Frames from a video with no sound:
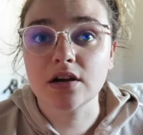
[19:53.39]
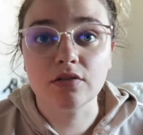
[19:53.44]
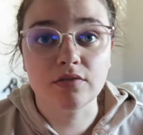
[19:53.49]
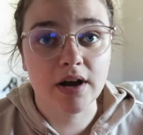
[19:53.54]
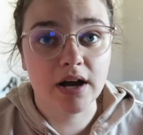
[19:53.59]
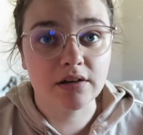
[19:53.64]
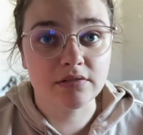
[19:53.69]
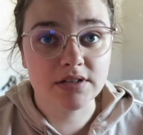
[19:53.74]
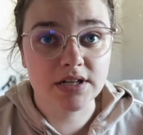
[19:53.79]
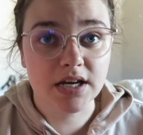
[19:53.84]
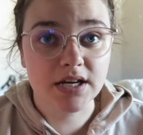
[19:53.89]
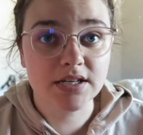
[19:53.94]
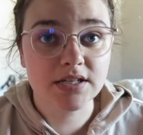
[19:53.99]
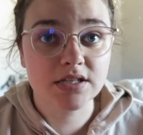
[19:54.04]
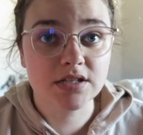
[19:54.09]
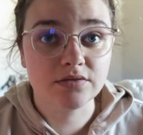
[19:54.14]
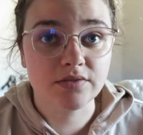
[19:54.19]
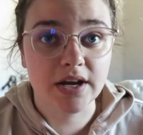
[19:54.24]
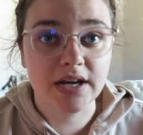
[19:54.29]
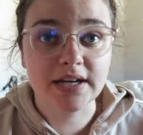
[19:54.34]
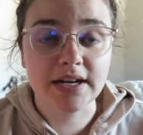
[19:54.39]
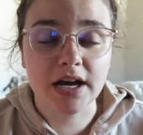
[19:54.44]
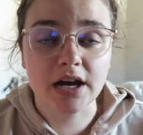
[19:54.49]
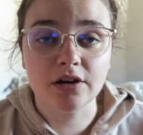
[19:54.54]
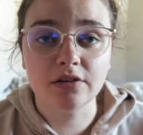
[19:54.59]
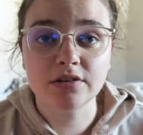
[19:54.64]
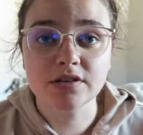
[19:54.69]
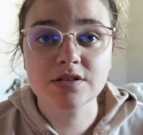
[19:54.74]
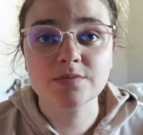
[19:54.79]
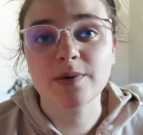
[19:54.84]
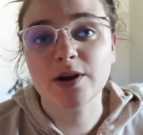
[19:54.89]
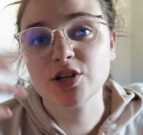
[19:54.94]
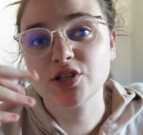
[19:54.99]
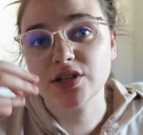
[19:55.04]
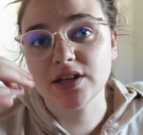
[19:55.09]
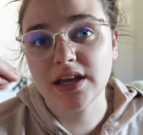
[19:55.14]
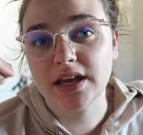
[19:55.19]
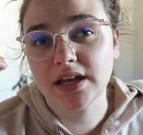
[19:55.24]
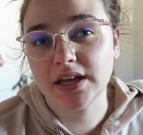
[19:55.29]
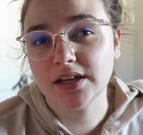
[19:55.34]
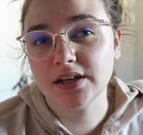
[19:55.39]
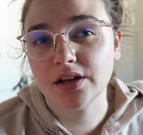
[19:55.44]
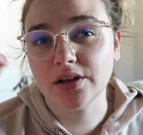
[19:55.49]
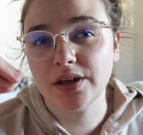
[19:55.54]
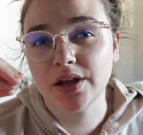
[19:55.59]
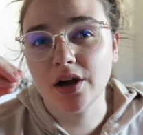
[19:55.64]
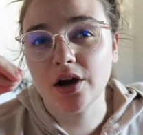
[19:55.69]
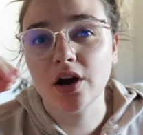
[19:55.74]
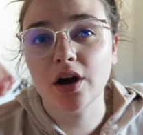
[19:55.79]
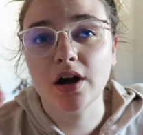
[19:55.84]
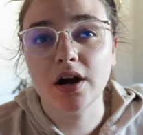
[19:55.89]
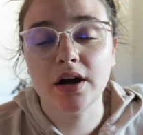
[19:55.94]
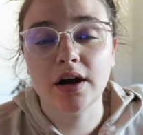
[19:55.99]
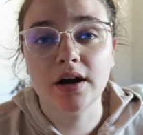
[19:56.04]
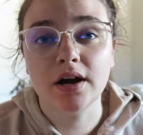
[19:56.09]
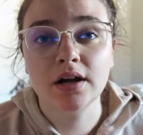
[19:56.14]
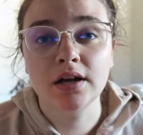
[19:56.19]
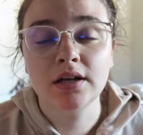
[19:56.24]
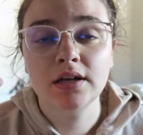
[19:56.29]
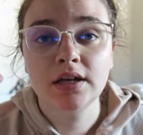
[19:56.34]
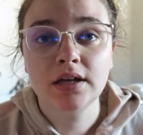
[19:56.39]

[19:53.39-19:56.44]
around us right now, especially in like our